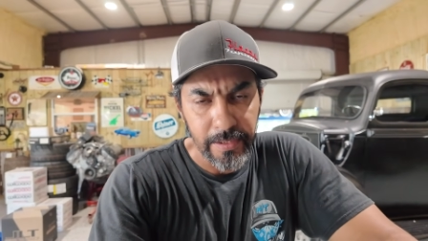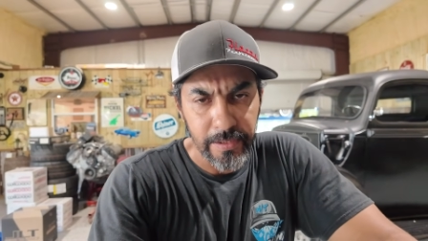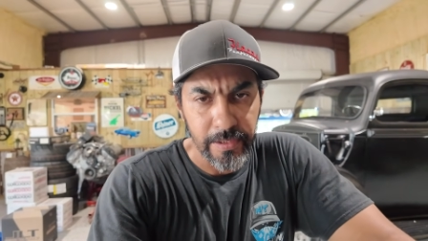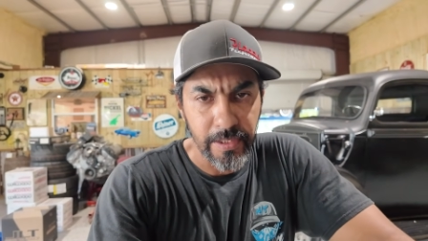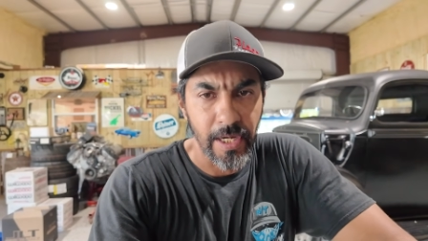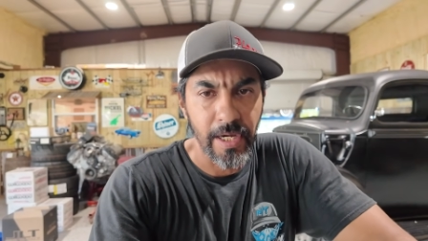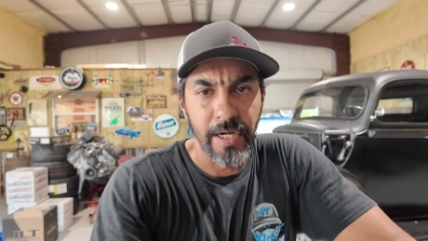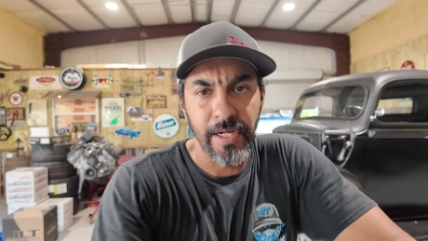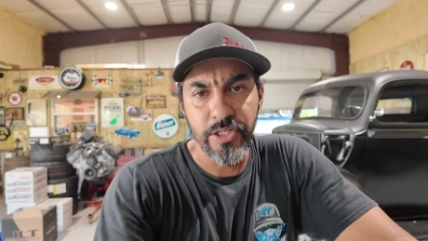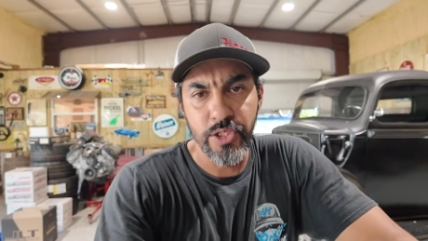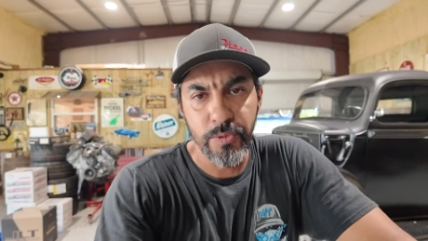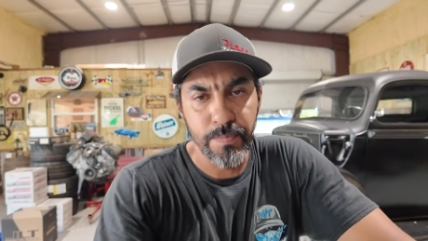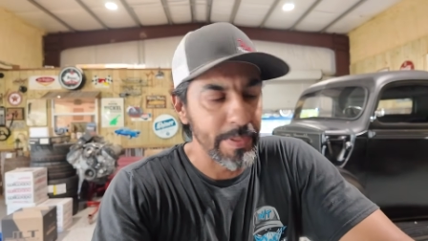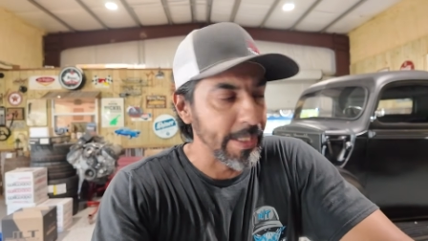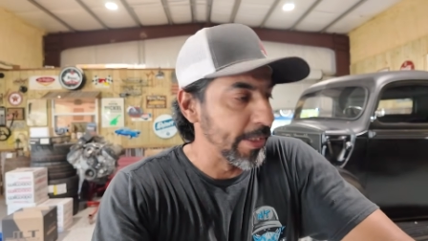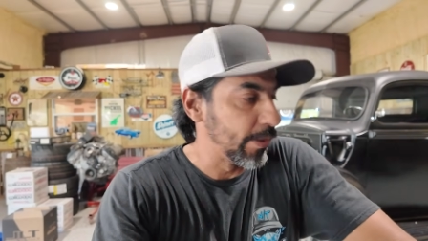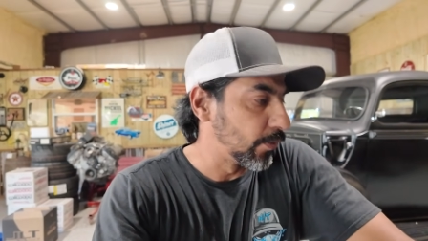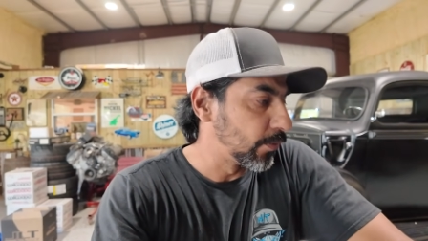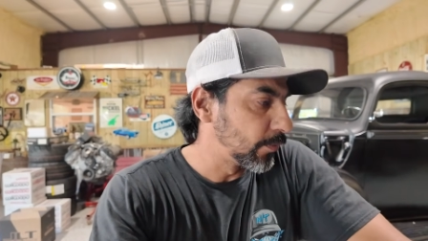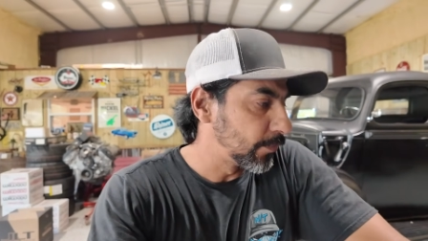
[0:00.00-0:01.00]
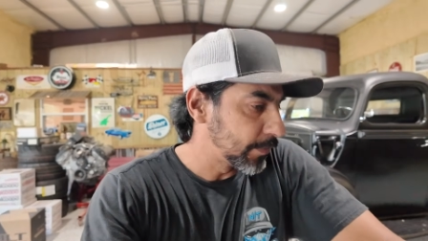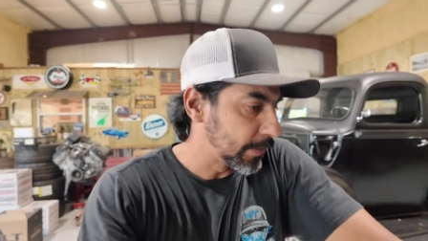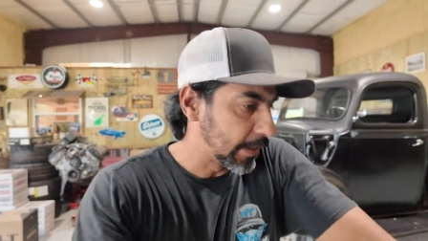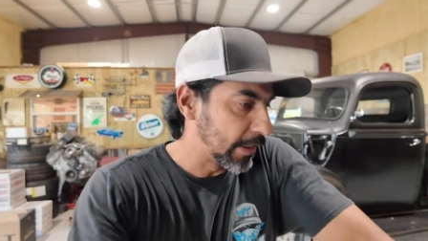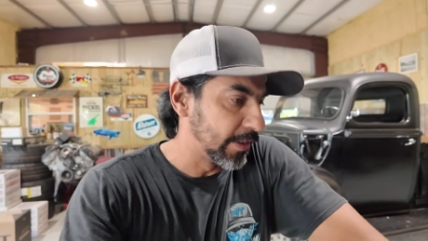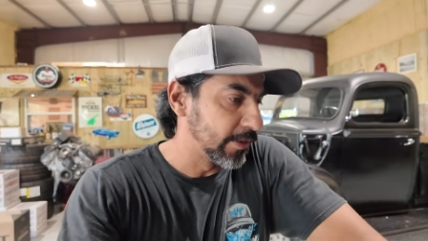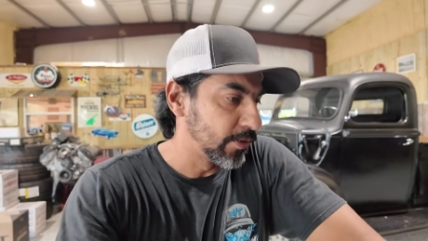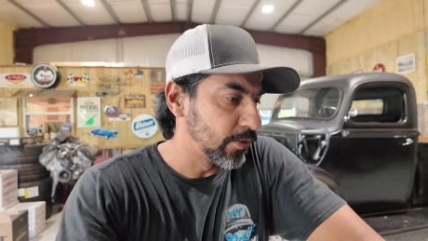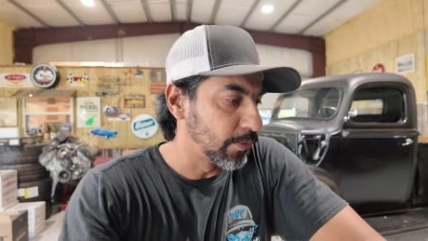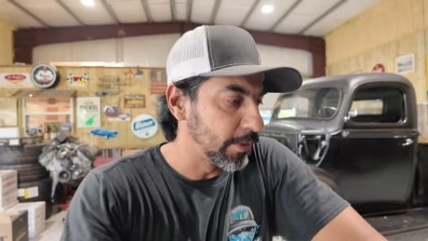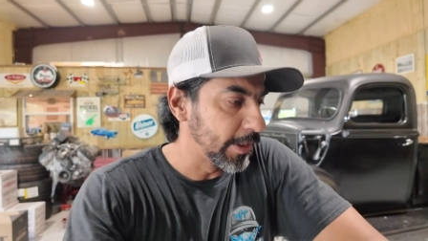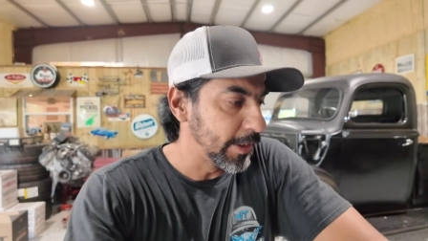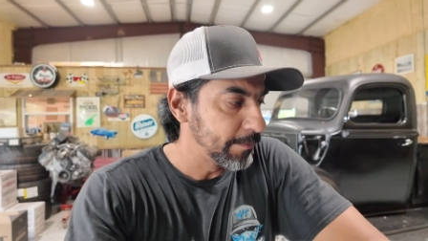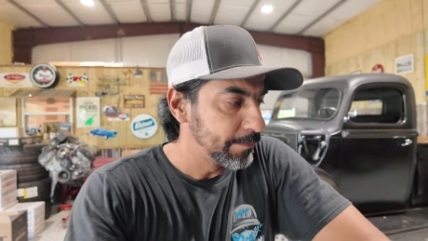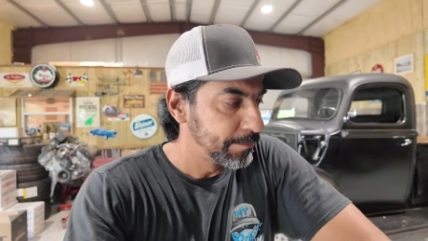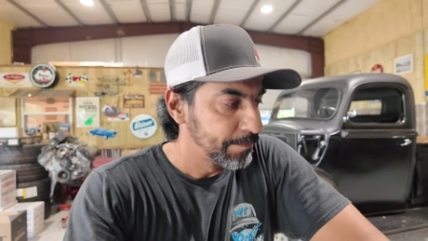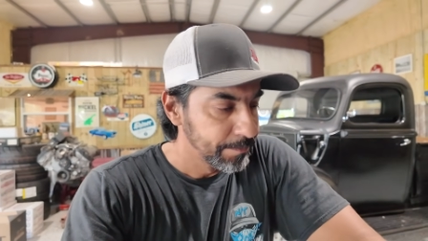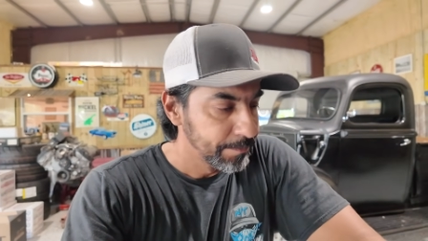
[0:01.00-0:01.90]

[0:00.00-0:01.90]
Dodge pedal onto it,